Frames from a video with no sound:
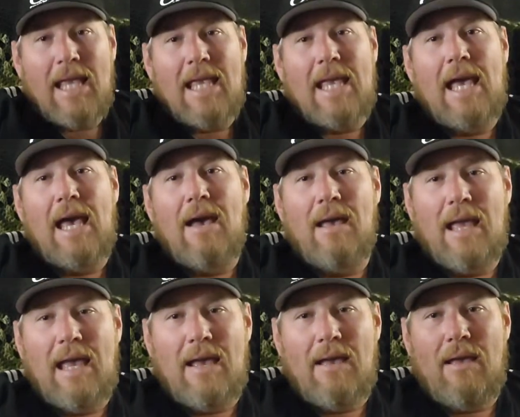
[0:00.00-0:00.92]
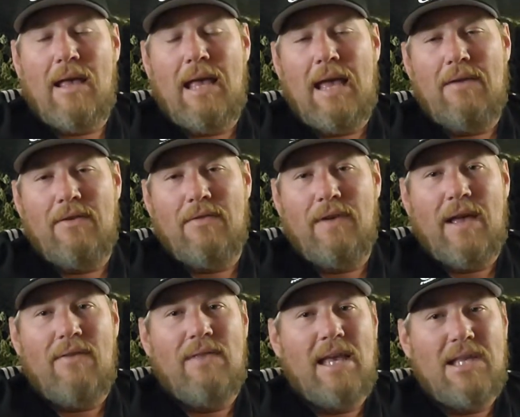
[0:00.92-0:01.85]
Yeah, after
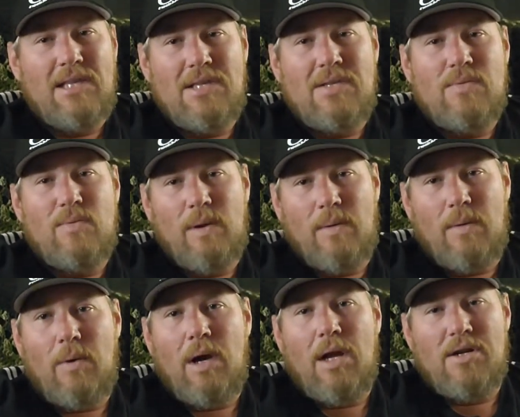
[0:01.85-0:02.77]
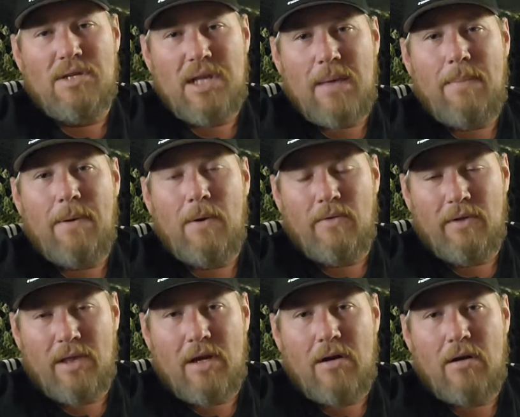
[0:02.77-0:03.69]
5, we were water skipping
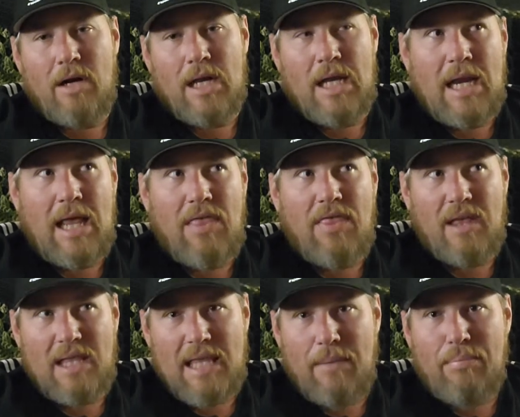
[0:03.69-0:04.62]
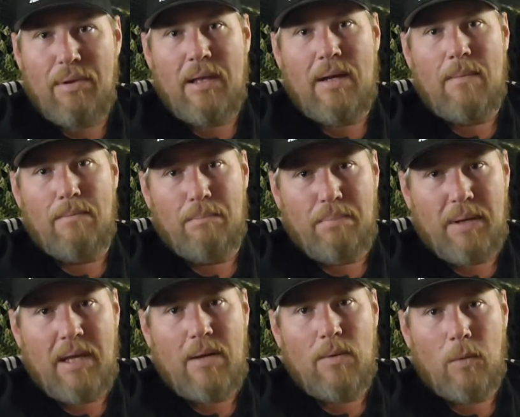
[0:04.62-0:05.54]
over the current, and I think that played a
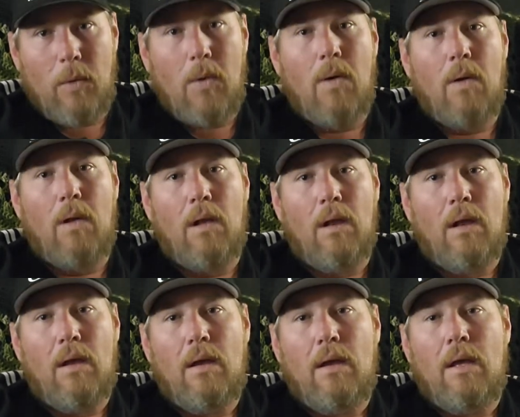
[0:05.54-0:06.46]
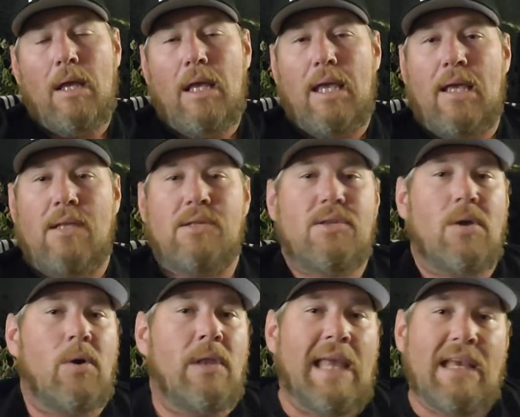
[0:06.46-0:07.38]
big role in
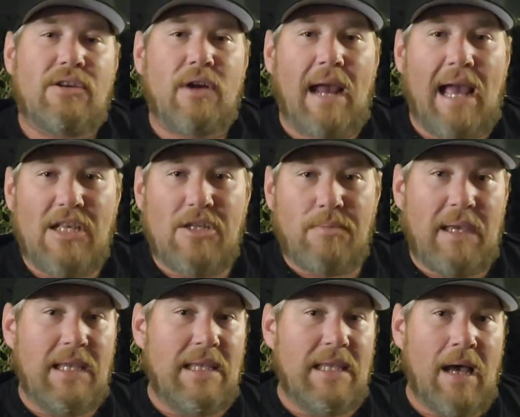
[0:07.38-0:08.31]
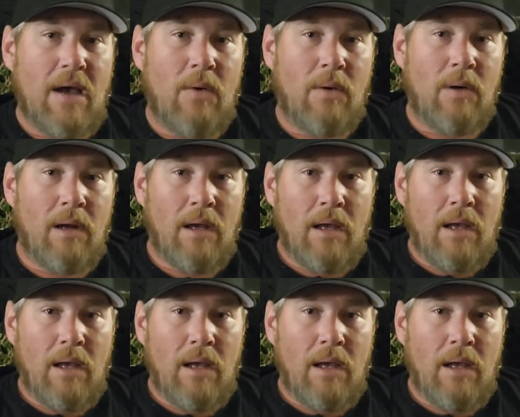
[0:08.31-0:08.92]
slowing that track speed down.